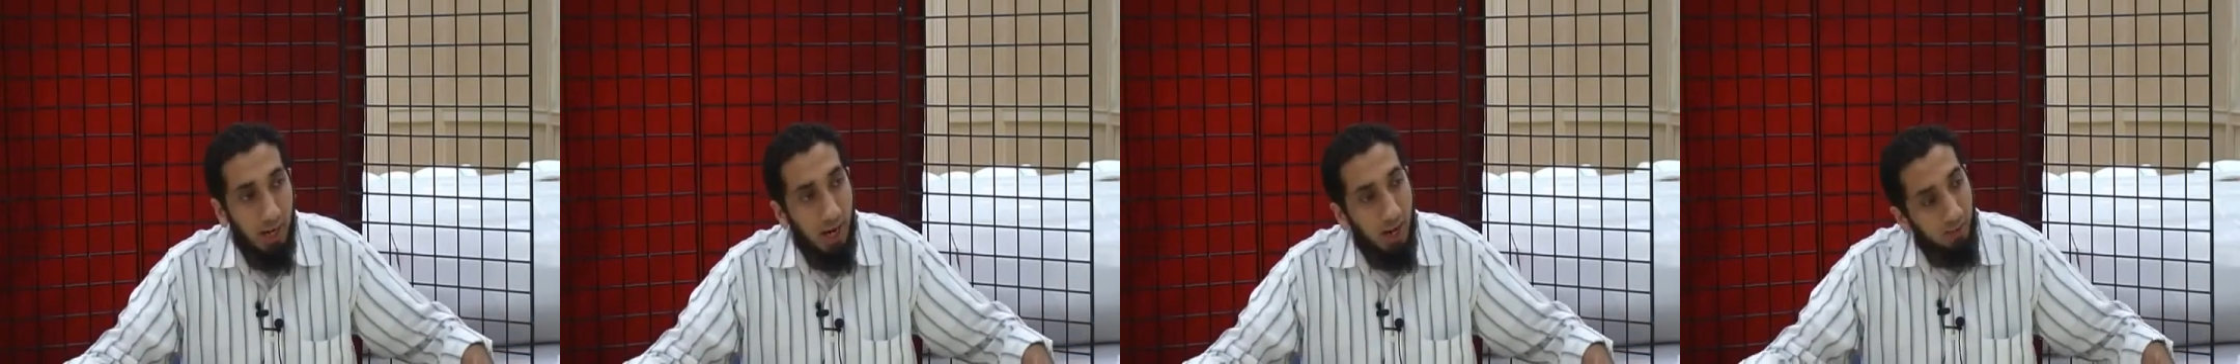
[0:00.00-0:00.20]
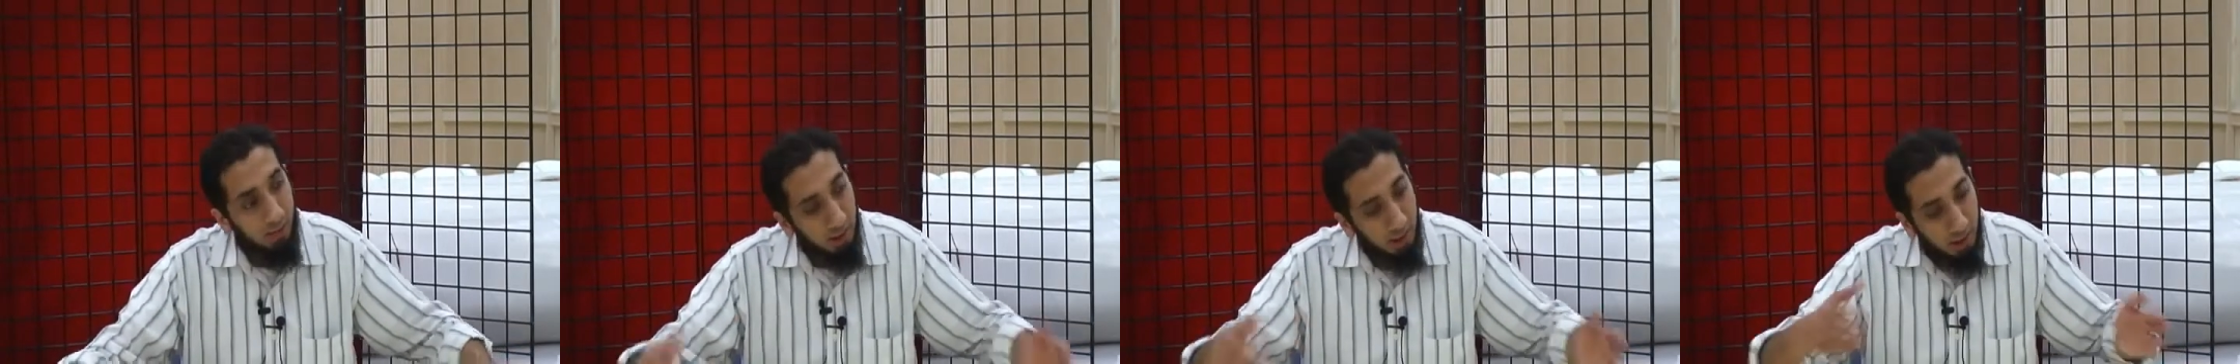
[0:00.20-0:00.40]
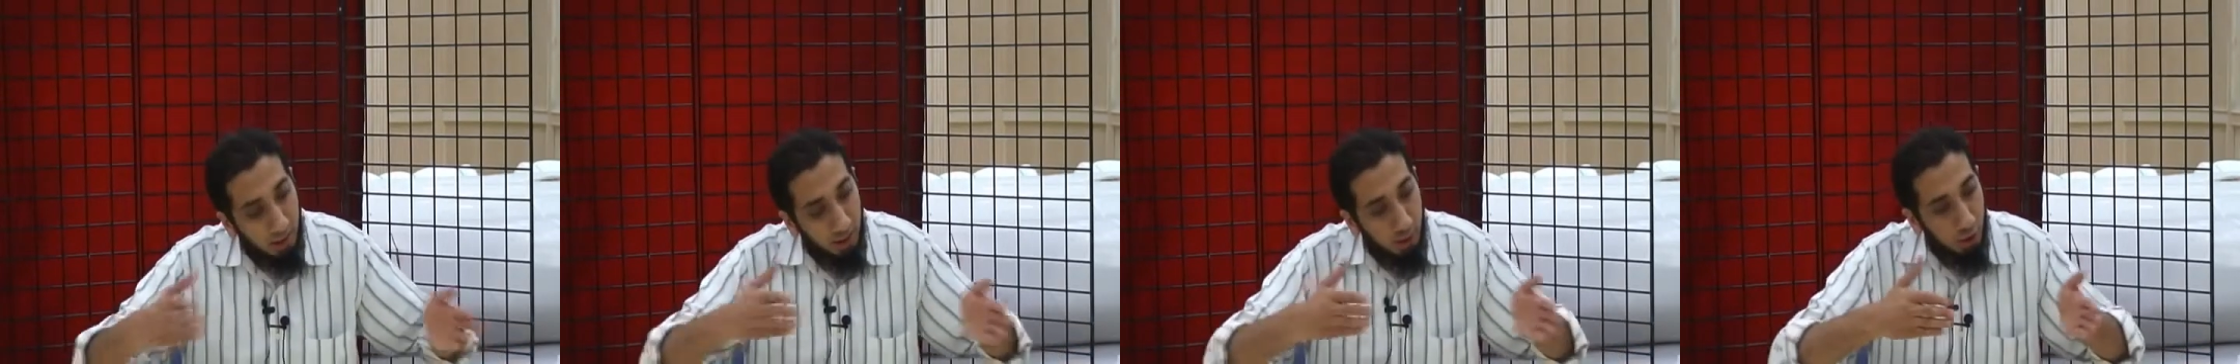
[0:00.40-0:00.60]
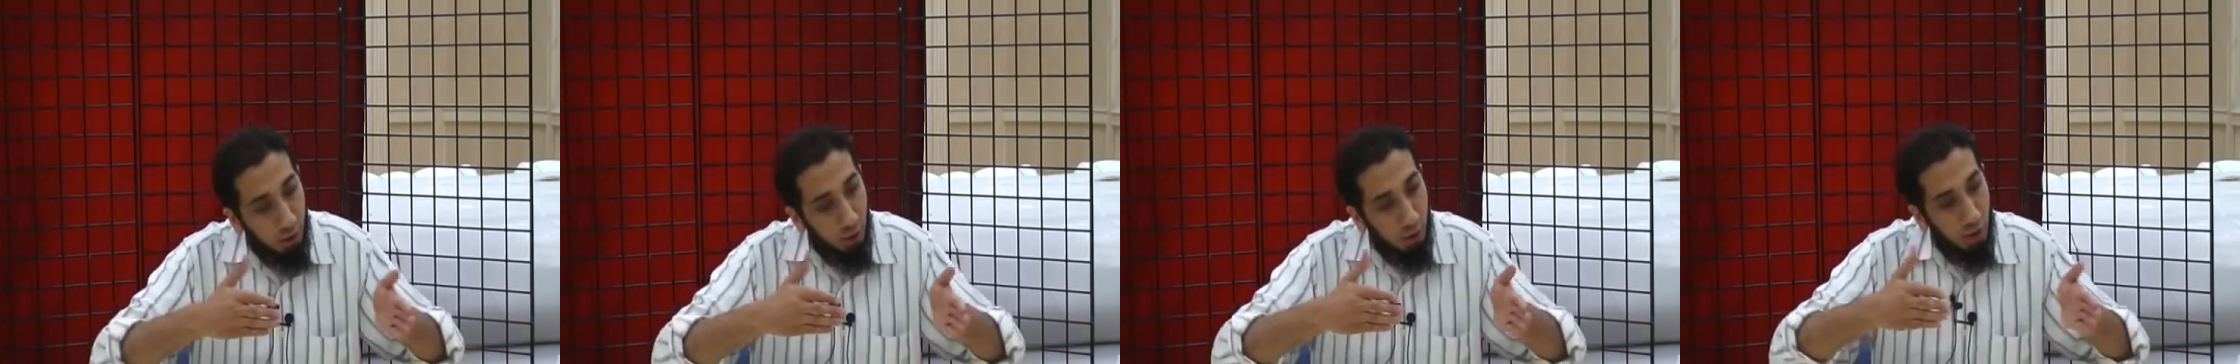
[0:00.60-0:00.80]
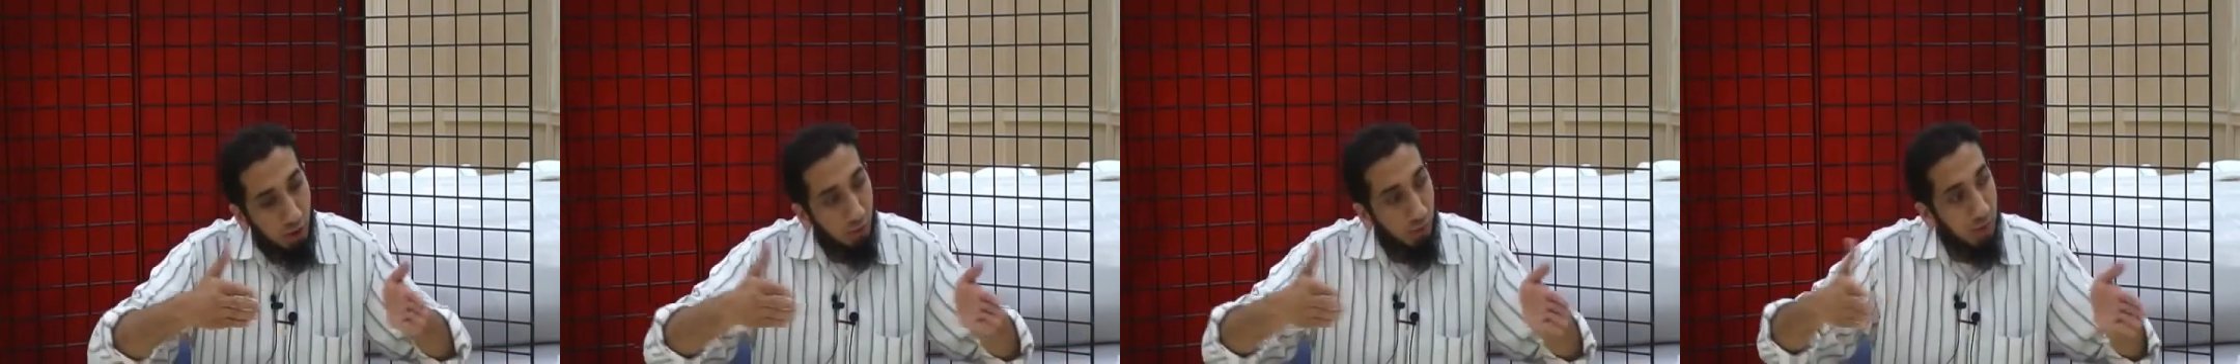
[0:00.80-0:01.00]
they have these
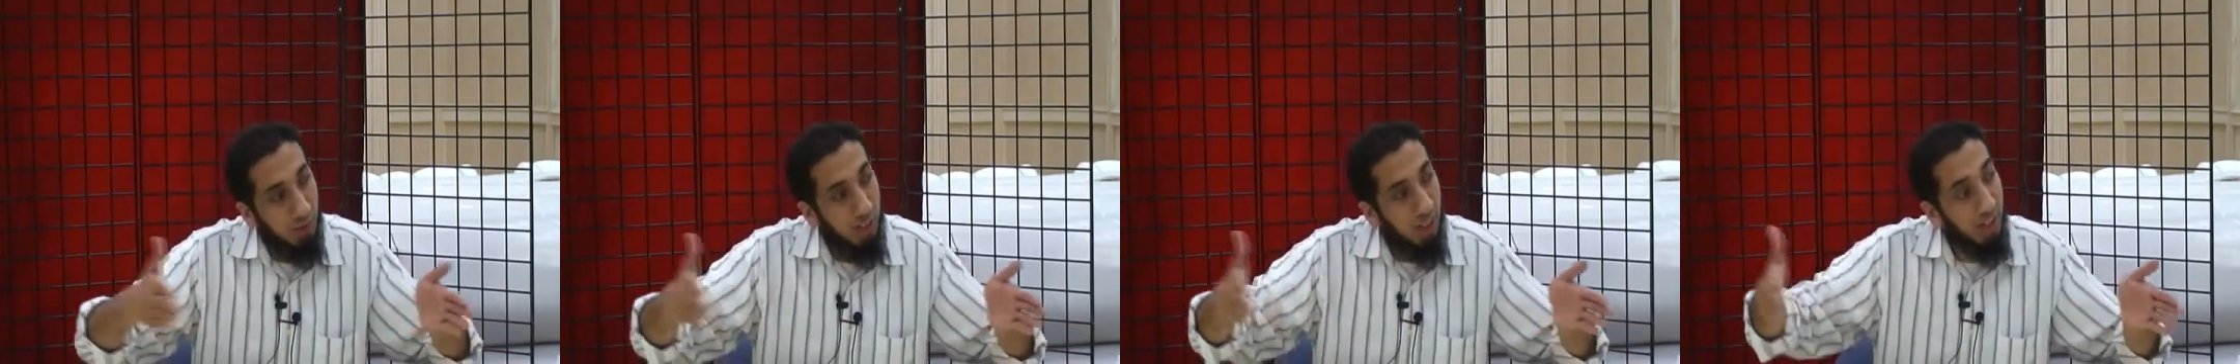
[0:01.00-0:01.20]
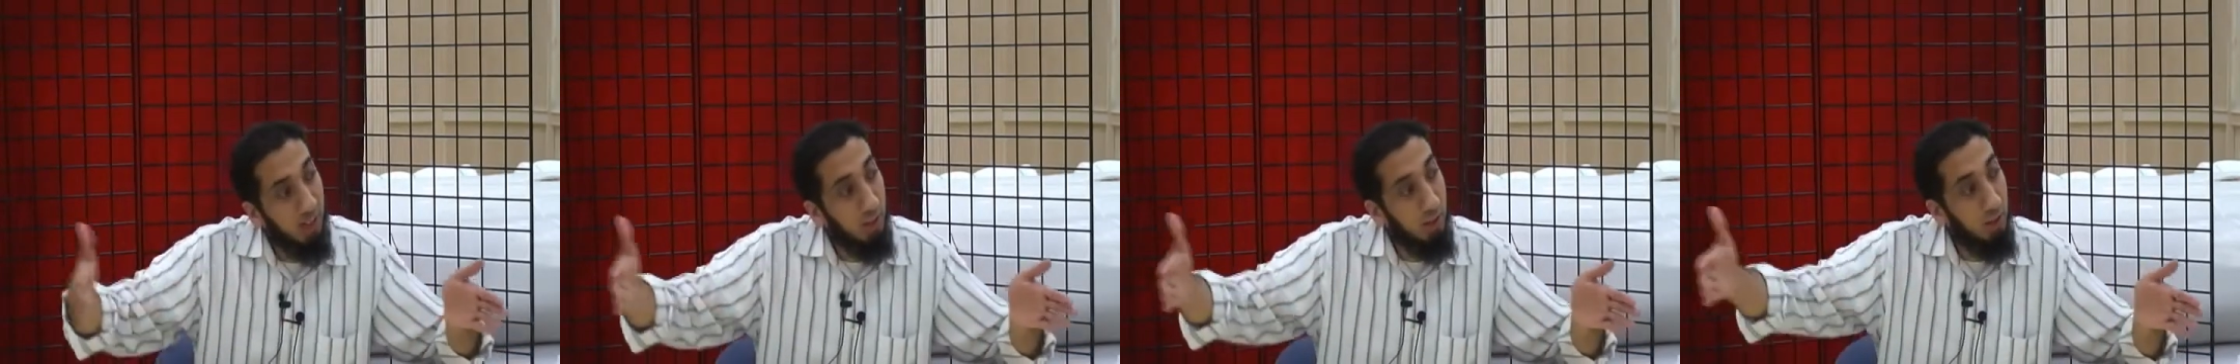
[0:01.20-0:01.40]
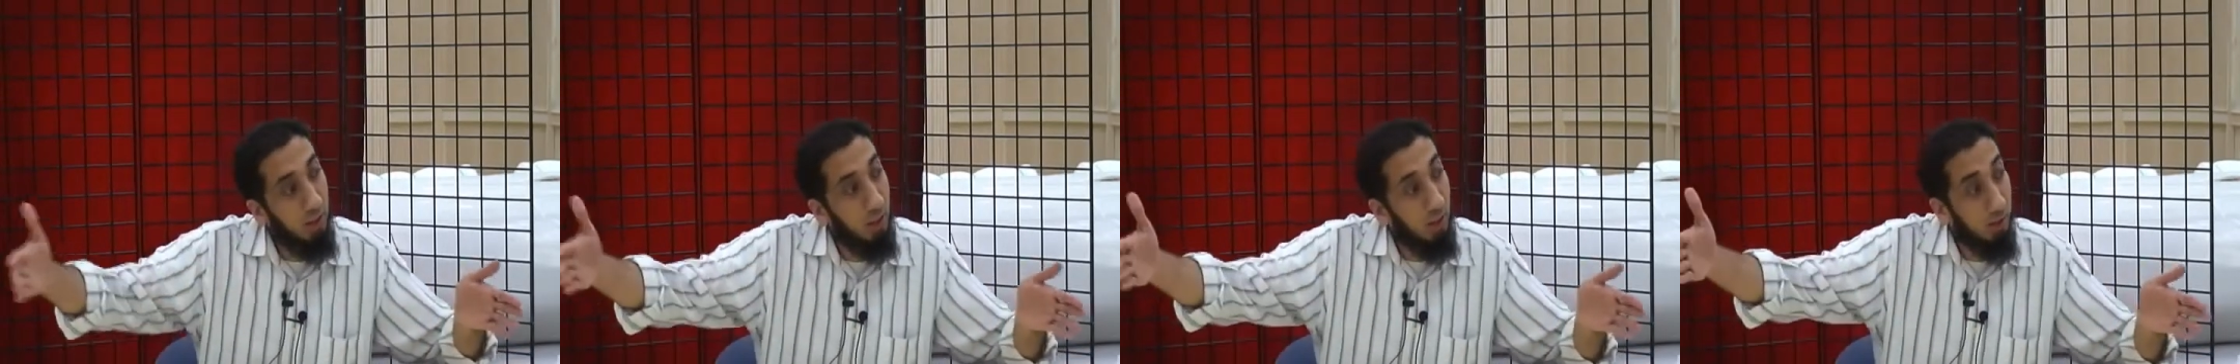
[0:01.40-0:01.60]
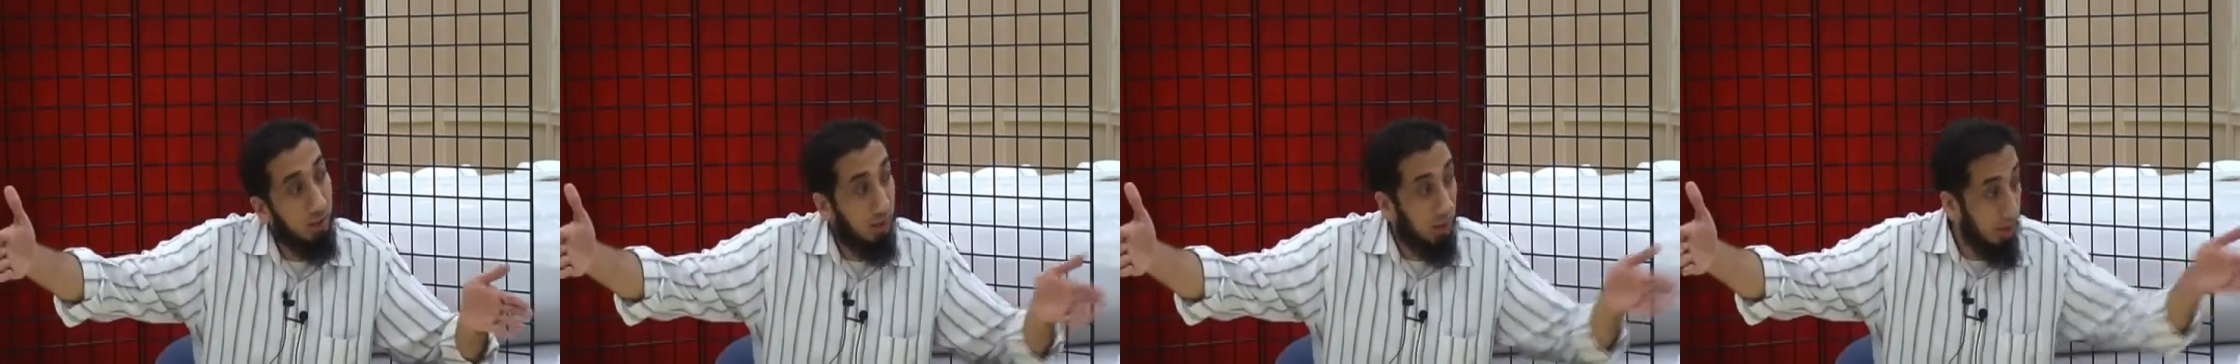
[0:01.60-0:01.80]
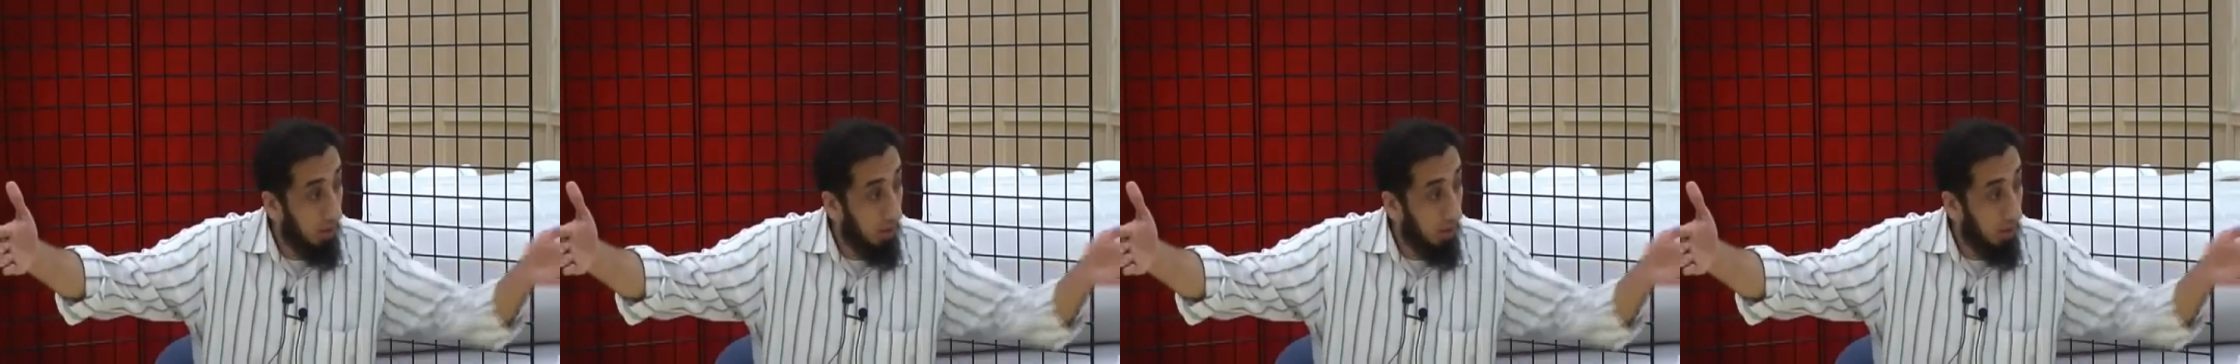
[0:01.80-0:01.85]
addictions for 10 years,